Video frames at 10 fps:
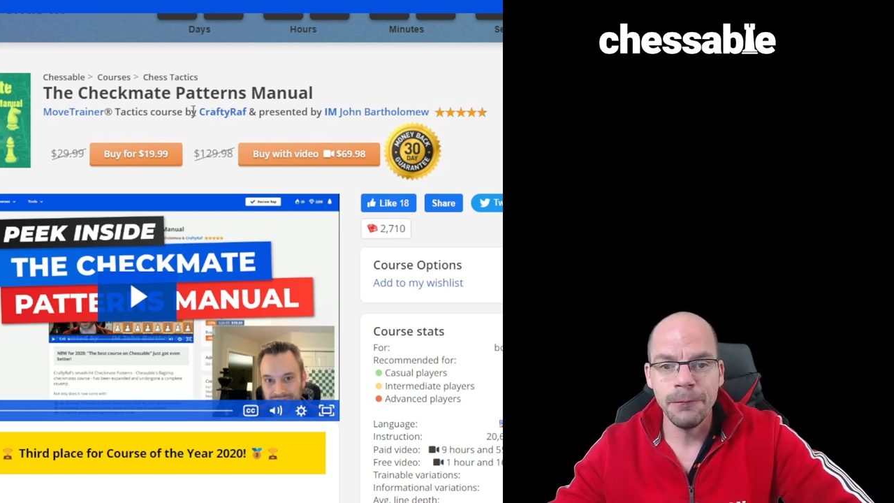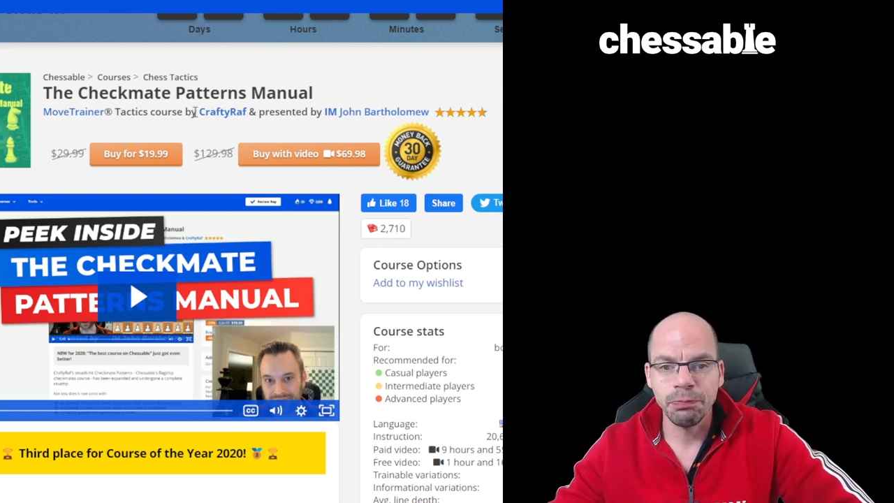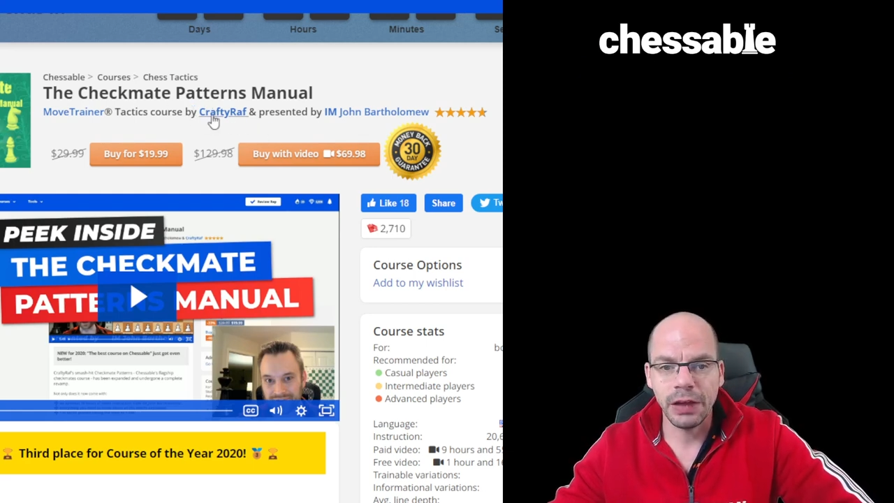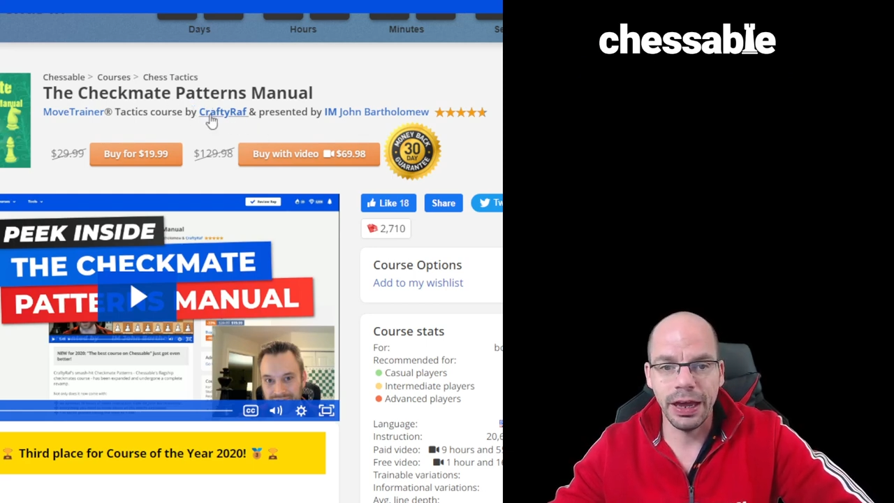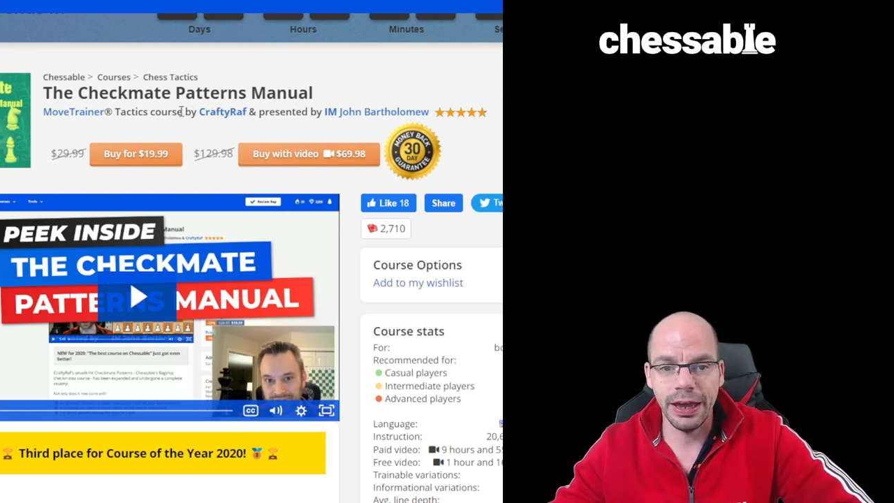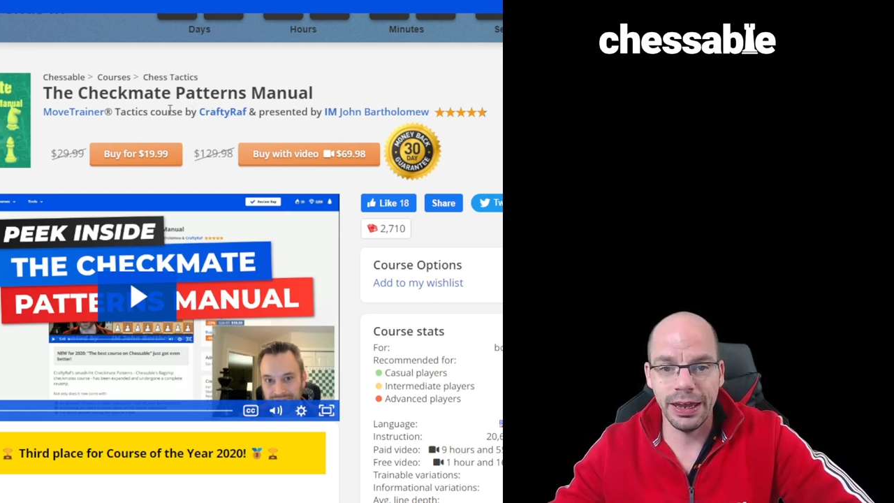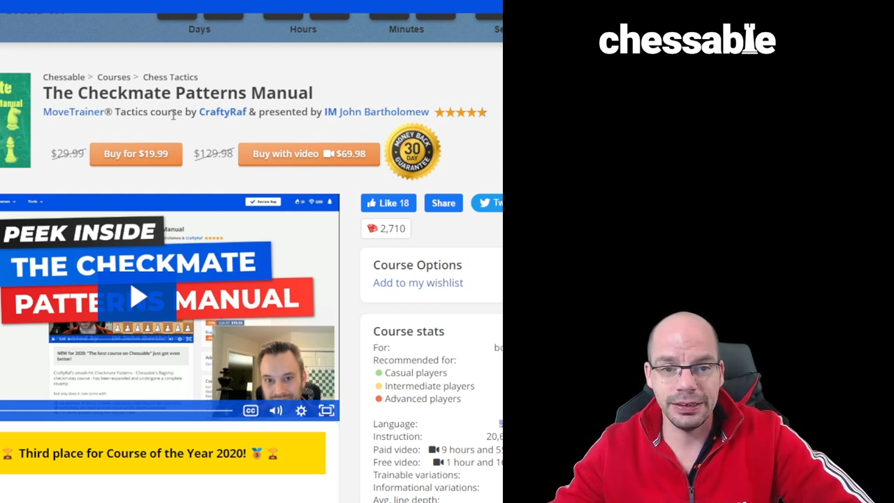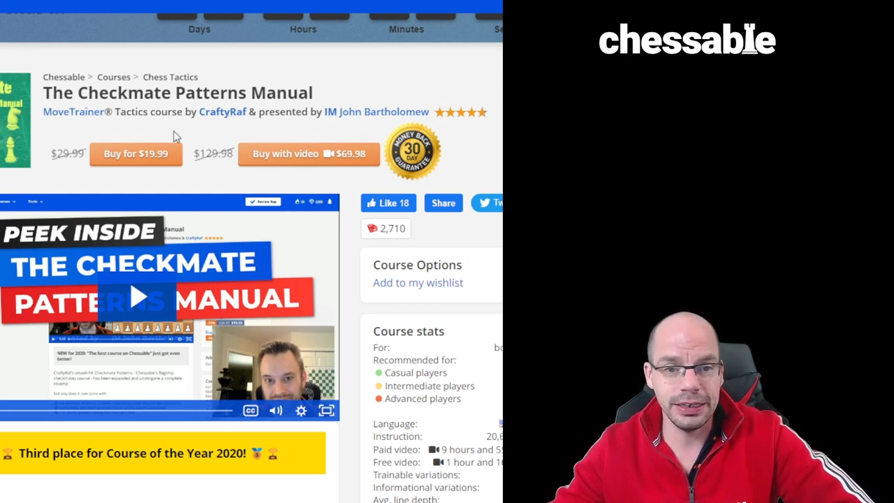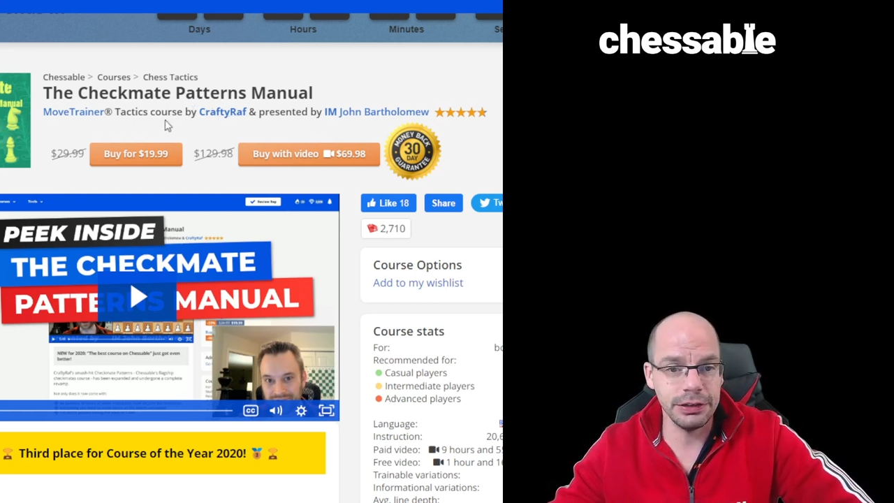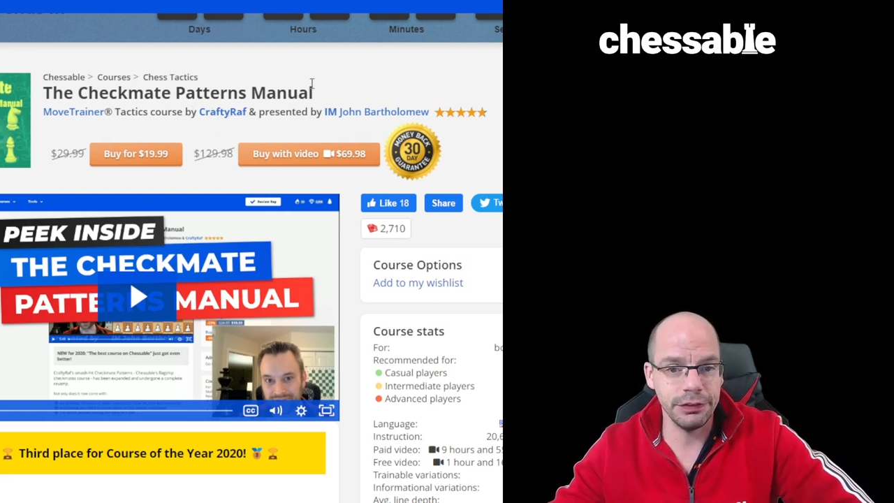Uh, and
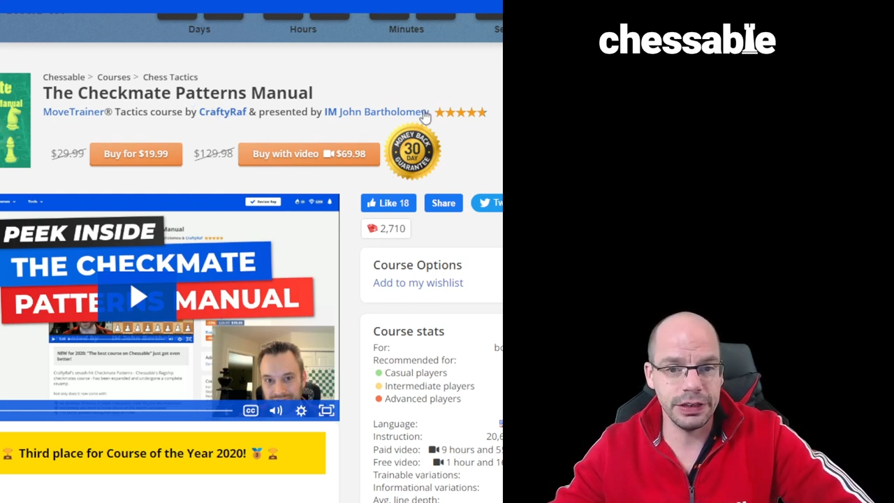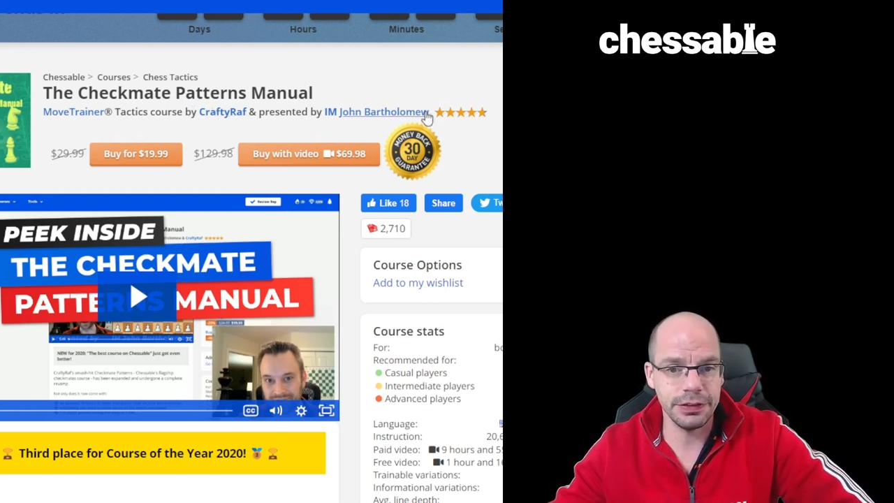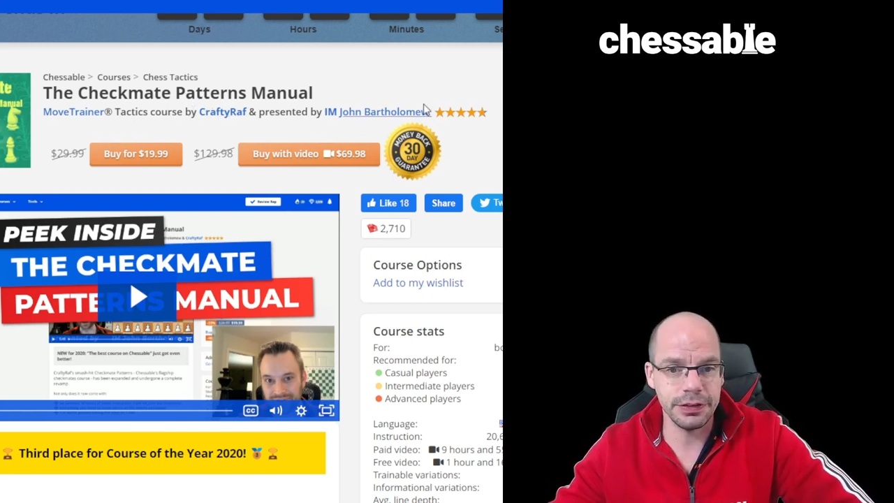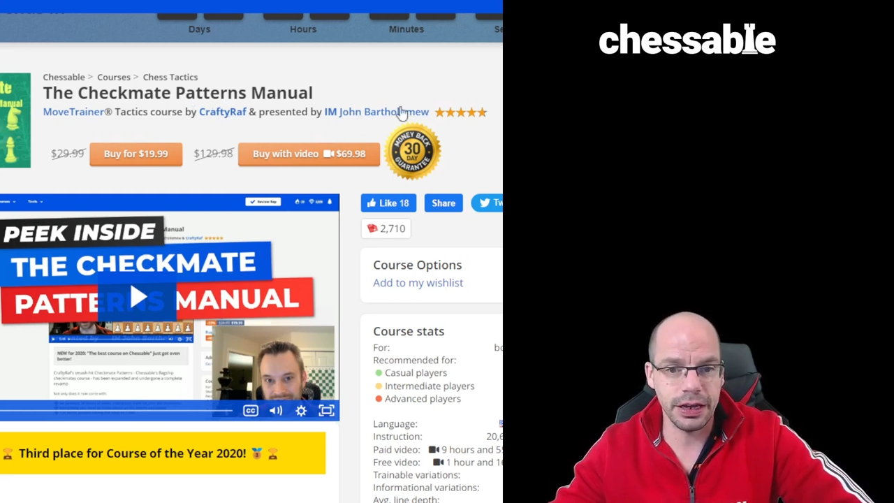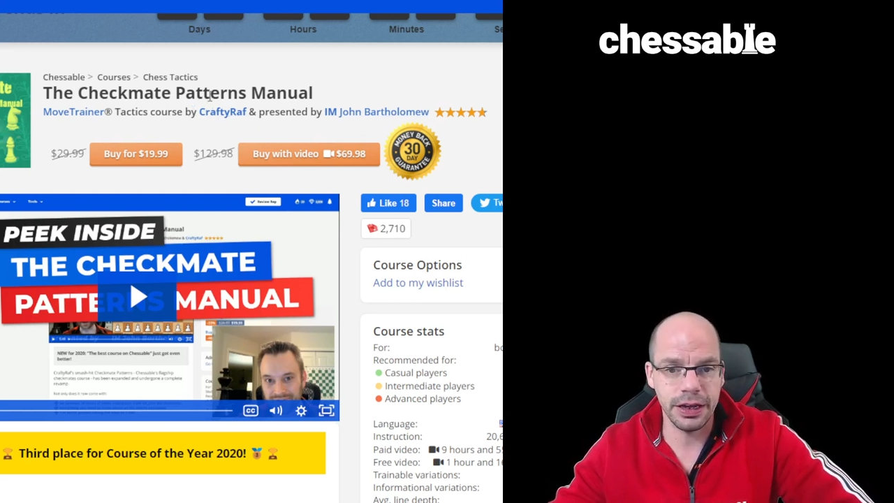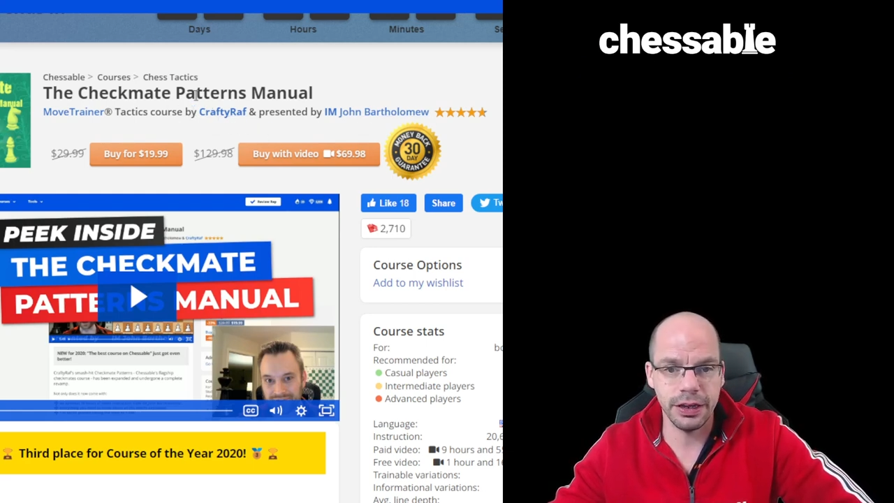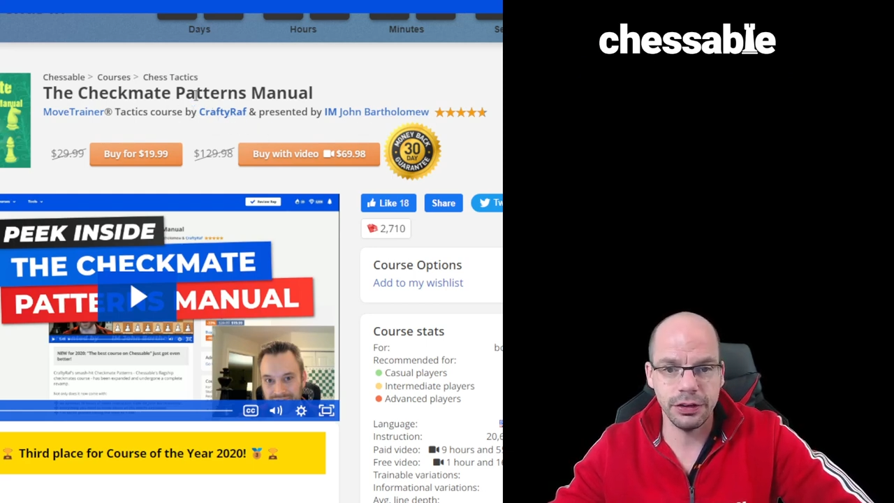here with uh,